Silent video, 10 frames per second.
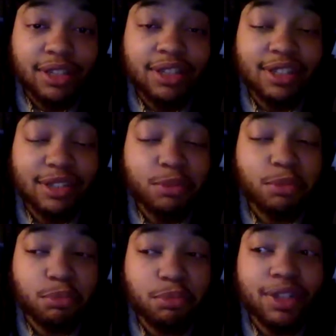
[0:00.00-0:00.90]
sense.
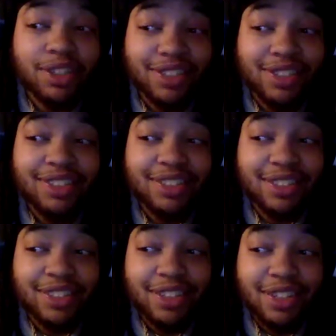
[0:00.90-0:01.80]
Makes
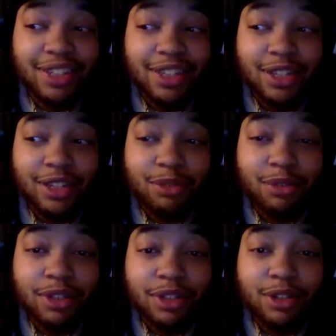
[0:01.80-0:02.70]
sense.
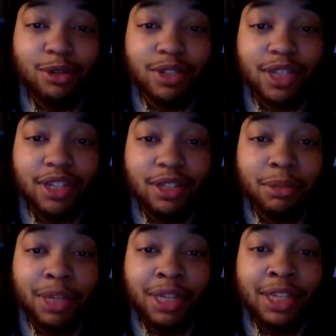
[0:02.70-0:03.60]
With a coach that is
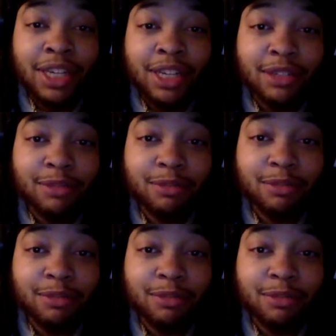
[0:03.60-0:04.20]
a maniac.